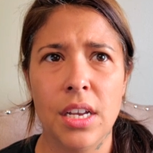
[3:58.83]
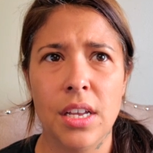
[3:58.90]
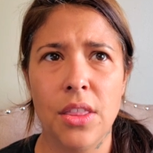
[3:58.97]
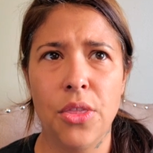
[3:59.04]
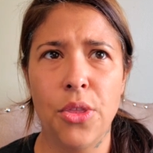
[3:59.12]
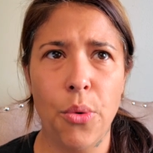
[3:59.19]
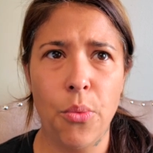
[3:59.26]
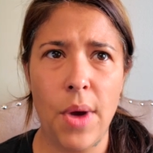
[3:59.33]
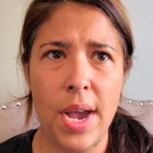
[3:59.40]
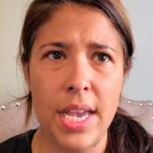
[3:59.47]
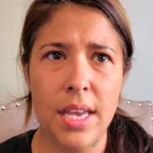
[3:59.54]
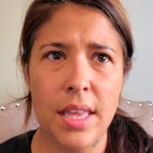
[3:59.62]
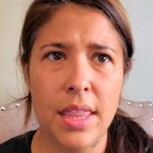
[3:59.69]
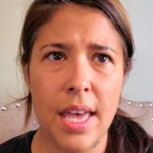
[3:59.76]
the
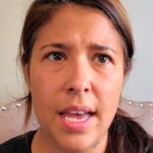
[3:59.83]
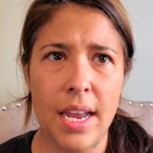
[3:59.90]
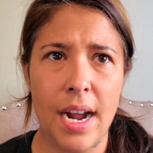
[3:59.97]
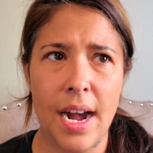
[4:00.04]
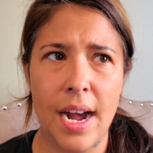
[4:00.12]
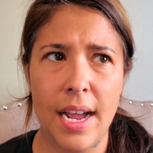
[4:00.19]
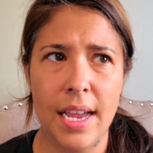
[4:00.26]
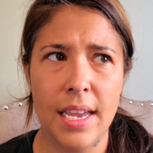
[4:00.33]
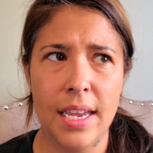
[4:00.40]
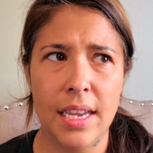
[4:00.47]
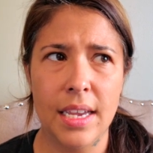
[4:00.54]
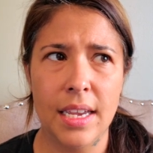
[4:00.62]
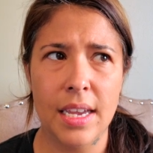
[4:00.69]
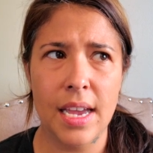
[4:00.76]
way that
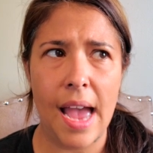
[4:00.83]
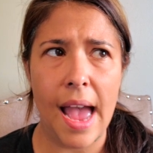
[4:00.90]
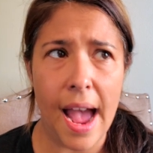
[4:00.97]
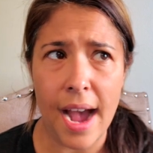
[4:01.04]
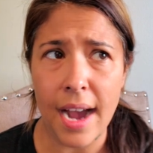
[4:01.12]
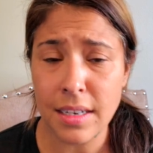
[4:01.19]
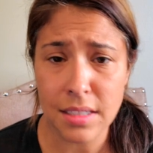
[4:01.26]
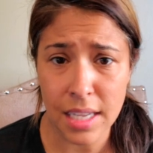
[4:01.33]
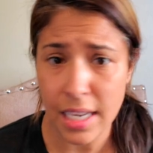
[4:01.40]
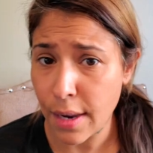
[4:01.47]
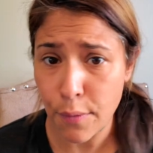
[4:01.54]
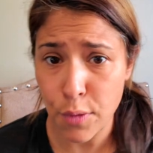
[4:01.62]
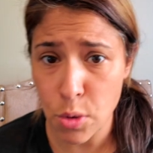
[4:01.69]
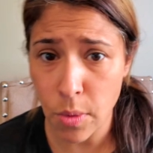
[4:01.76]
I act. Like,
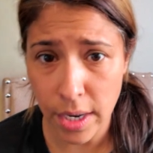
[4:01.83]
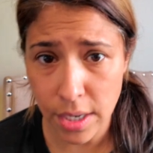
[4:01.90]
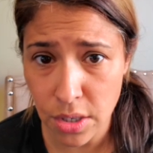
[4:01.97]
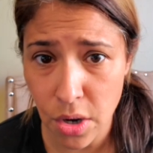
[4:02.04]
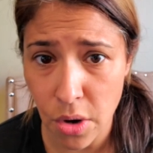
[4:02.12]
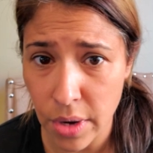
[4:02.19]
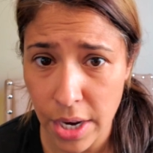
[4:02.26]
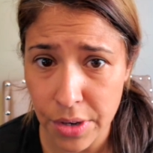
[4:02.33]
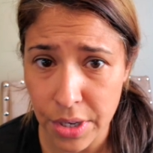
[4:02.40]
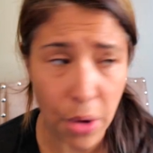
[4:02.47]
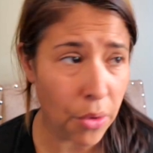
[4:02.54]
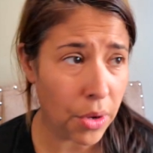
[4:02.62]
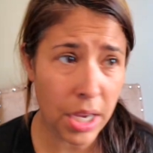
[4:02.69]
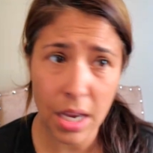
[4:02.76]
if you wanted to go
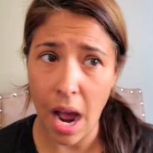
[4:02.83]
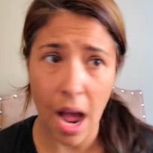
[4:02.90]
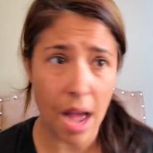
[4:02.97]
karaoke,